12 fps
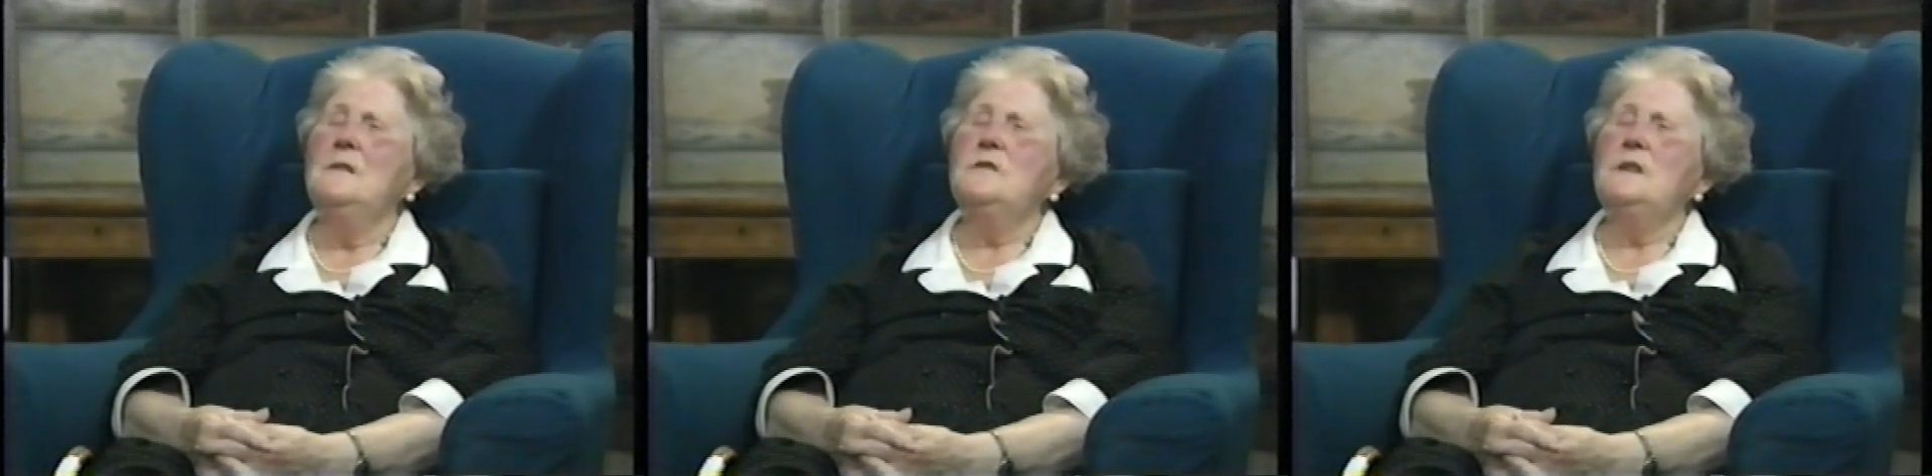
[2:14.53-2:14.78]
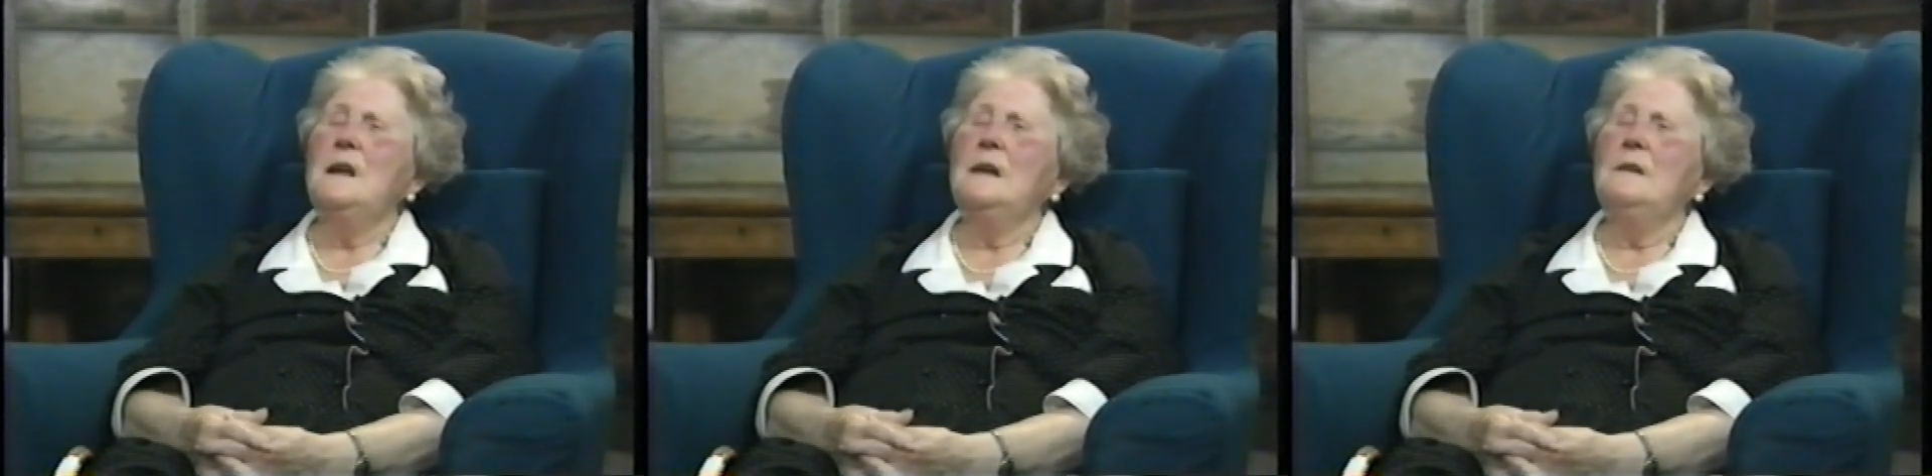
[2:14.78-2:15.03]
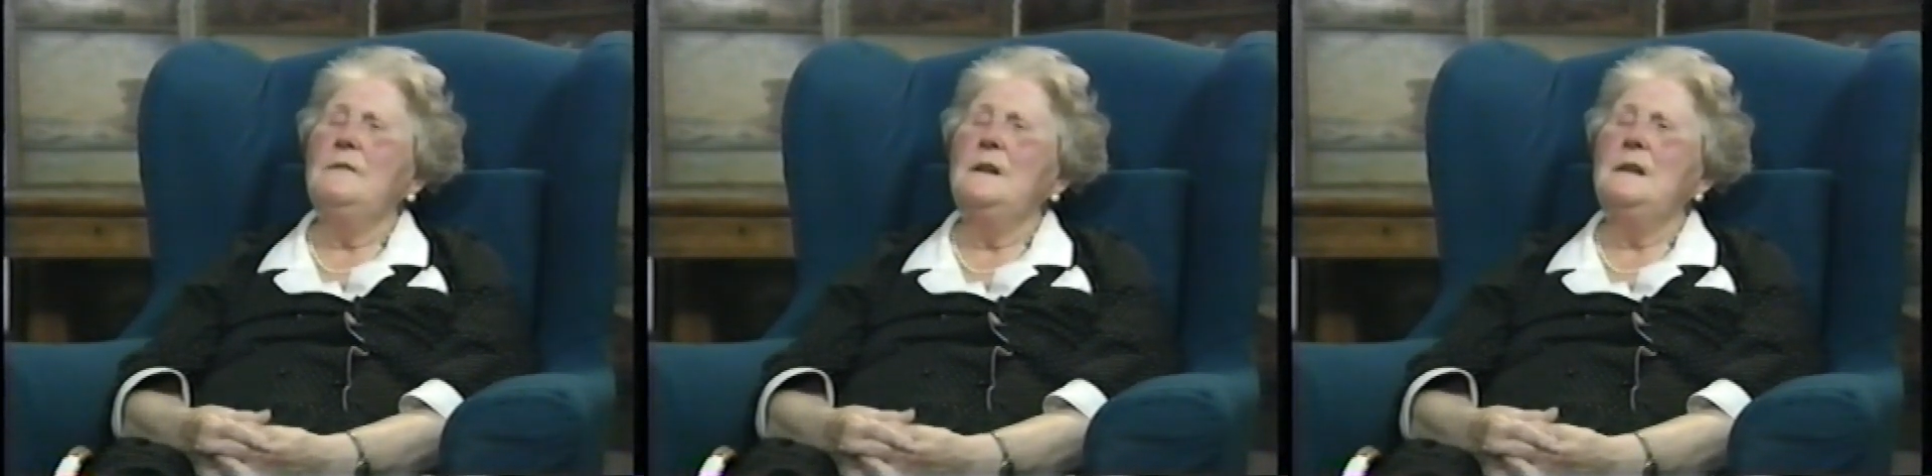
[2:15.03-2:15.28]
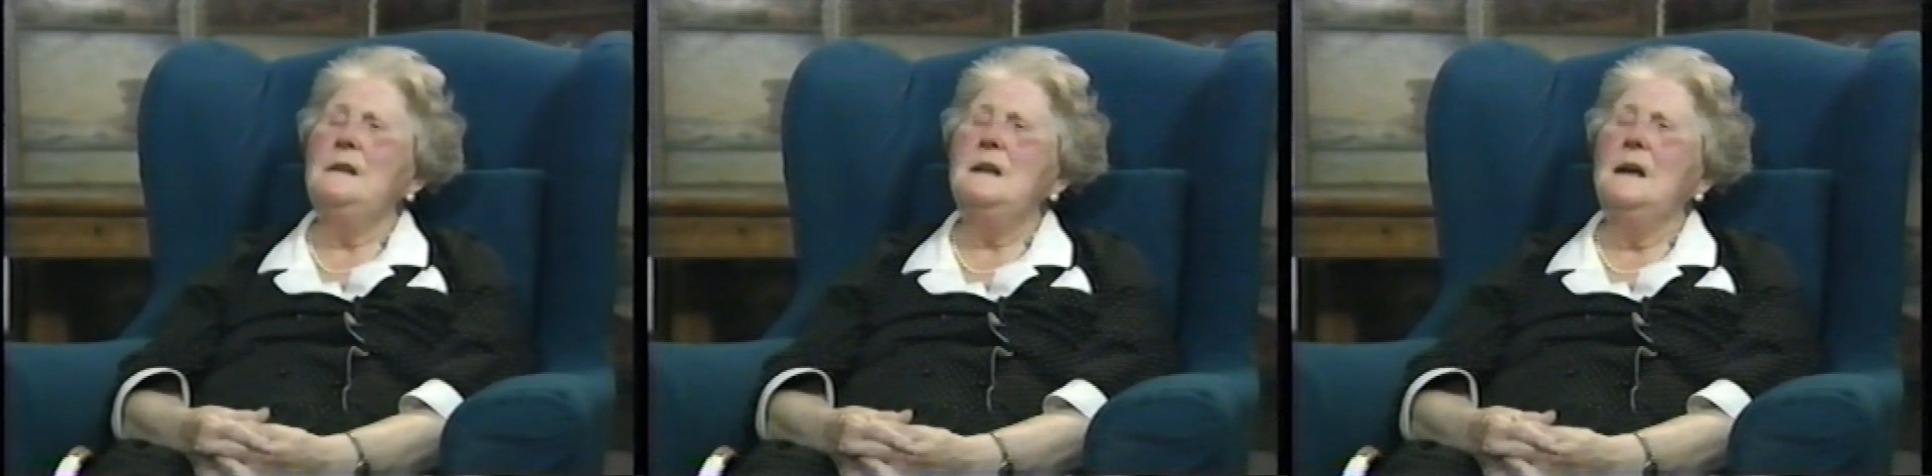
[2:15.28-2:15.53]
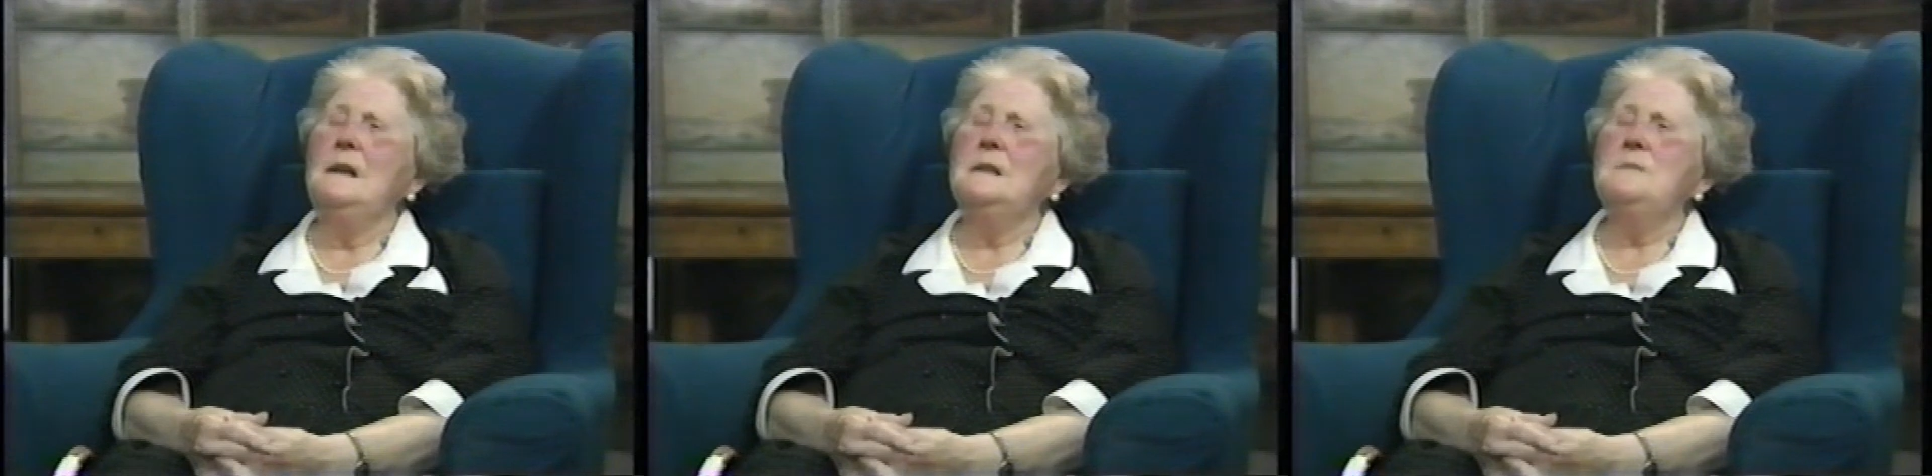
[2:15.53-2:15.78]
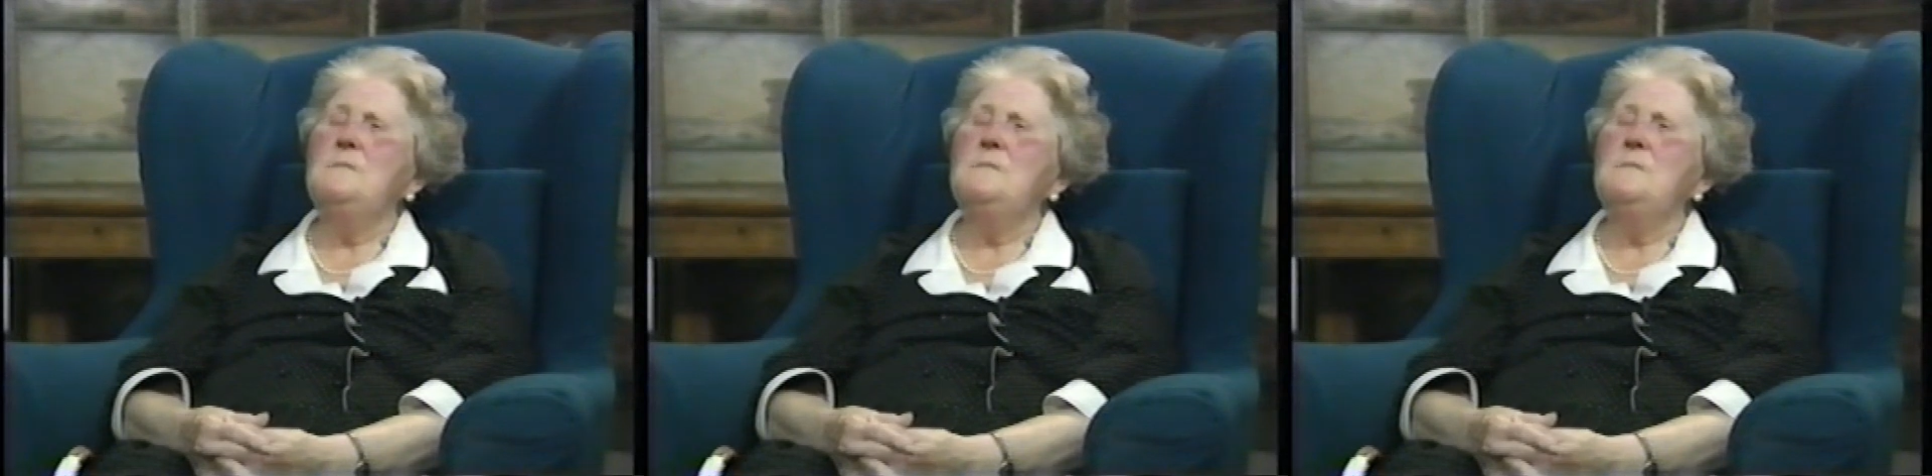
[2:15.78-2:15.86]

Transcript: she had a very nice,